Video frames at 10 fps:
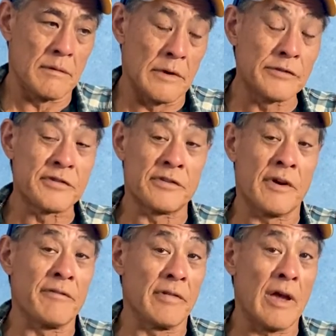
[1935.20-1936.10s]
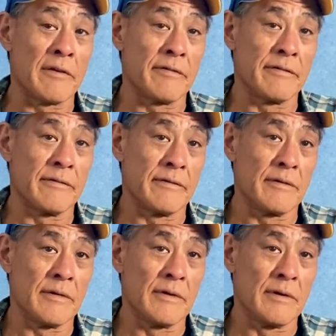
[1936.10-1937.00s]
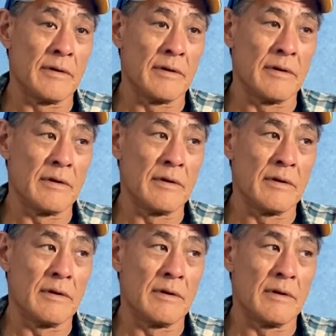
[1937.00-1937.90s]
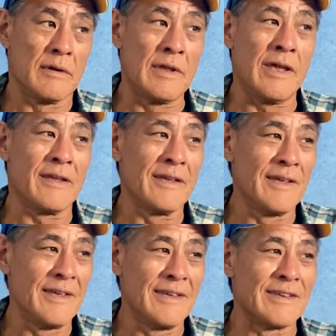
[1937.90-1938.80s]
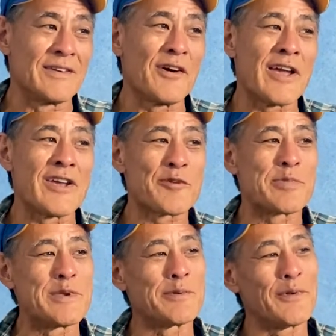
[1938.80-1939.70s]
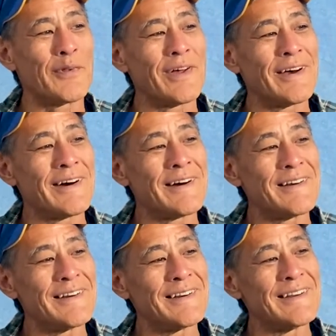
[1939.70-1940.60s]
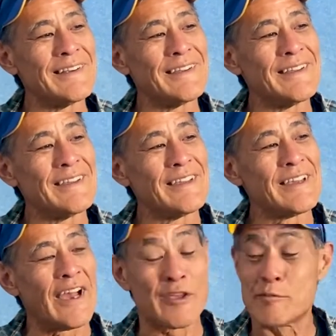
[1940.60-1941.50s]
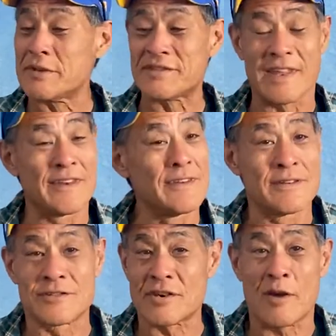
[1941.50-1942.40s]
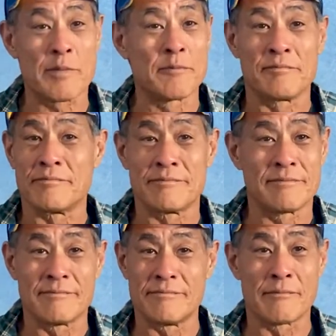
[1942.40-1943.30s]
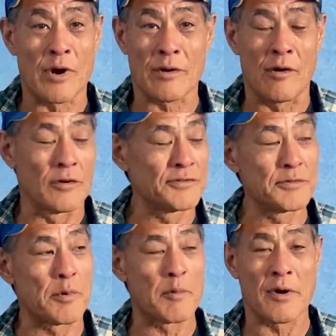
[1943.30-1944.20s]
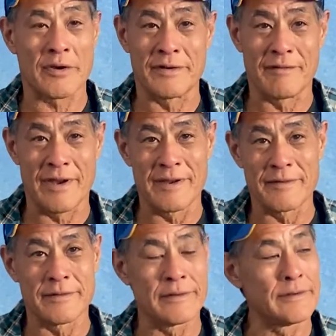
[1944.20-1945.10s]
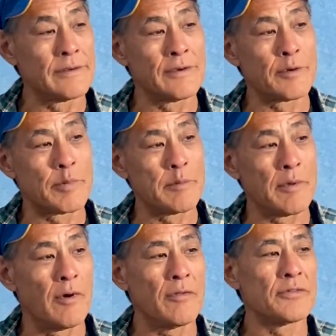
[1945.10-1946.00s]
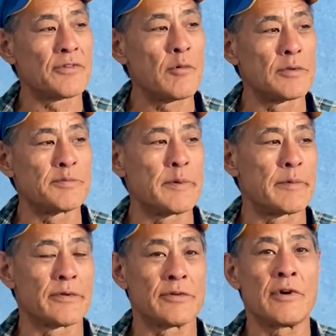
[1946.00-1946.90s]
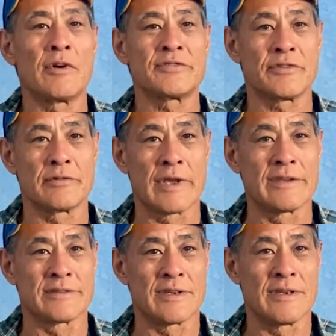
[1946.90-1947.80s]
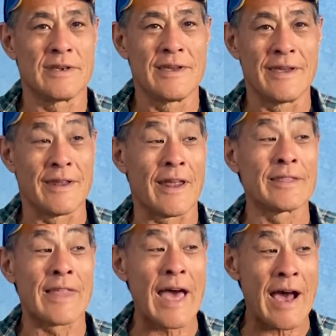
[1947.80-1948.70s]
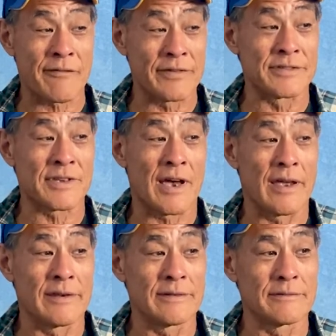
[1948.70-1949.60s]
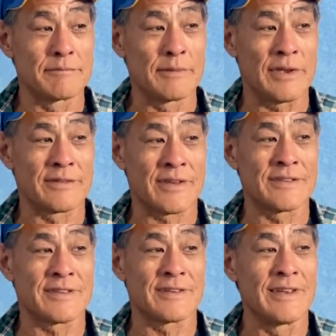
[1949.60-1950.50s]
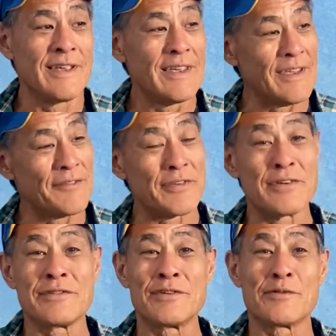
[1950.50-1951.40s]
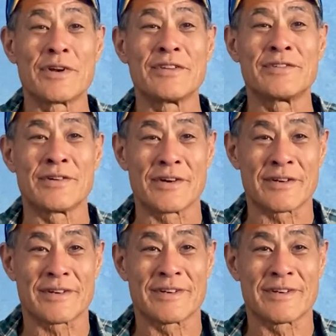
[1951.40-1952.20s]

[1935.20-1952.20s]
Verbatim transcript: it's a tough life. Yeah. You know, I hear people, I could be standing in a shopping mart or a supermarket, right? And you hear people, oh, those homeless people, they're all so lazy. And I laugh inside, because I said, if you knew what it took